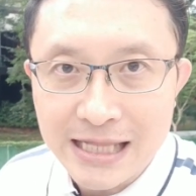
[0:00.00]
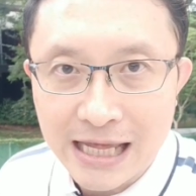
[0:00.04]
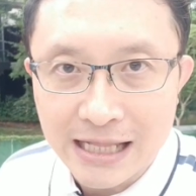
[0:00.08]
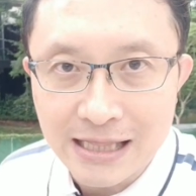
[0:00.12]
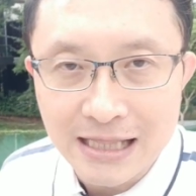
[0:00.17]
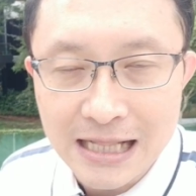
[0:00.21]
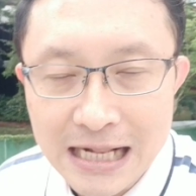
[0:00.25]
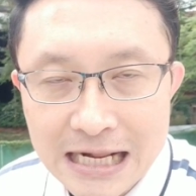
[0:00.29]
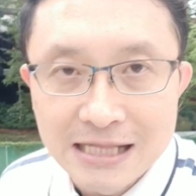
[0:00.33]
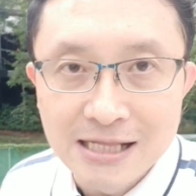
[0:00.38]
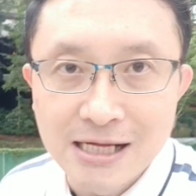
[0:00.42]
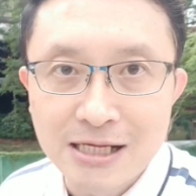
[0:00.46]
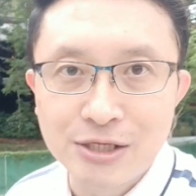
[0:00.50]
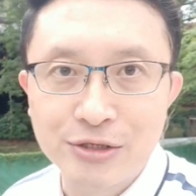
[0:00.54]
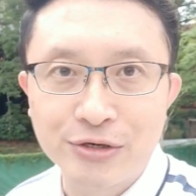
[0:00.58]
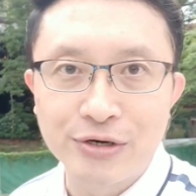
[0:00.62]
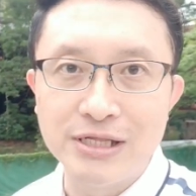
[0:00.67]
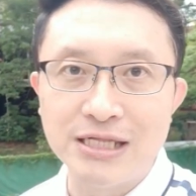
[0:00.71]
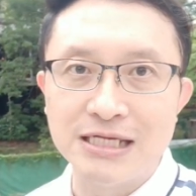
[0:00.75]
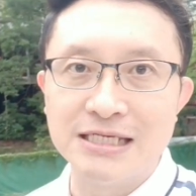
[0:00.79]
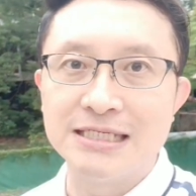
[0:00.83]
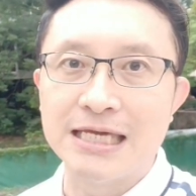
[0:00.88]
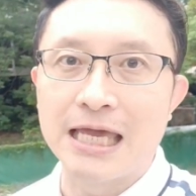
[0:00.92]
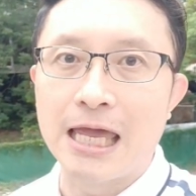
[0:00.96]
that Leedon
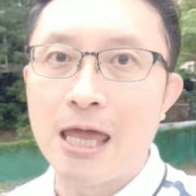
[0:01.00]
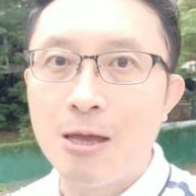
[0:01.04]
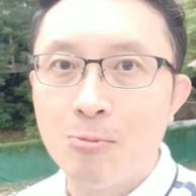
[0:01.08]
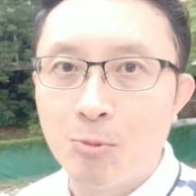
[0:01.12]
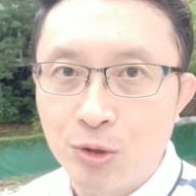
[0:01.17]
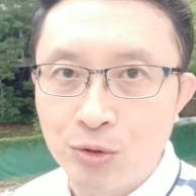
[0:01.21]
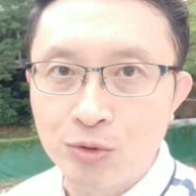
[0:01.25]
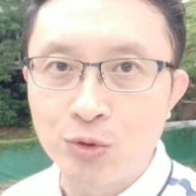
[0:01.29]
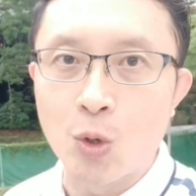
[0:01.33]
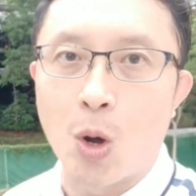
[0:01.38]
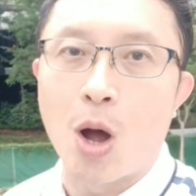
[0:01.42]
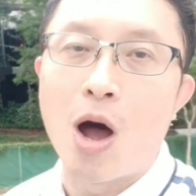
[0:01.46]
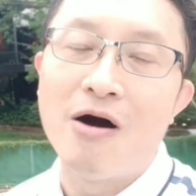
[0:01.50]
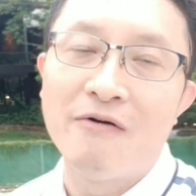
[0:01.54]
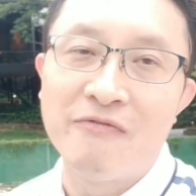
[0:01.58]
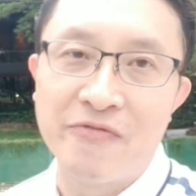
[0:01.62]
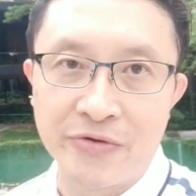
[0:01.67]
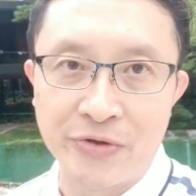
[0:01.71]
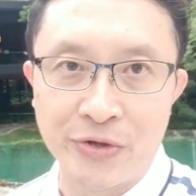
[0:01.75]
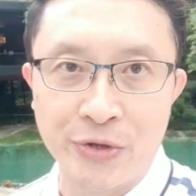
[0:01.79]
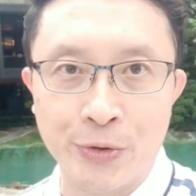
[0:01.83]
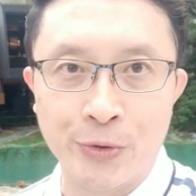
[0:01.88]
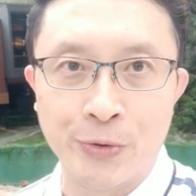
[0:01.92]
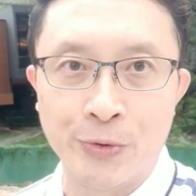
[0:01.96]
Green is able to
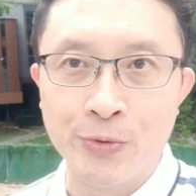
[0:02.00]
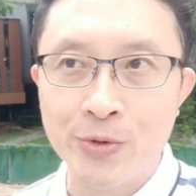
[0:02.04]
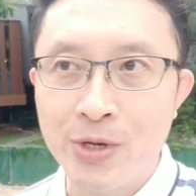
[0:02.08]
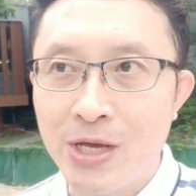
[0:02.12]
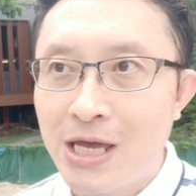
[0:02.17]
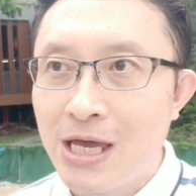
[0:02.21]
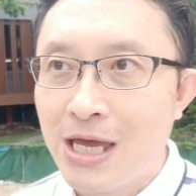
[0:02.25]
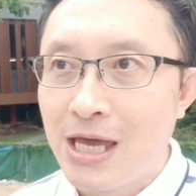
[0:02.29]
offer you.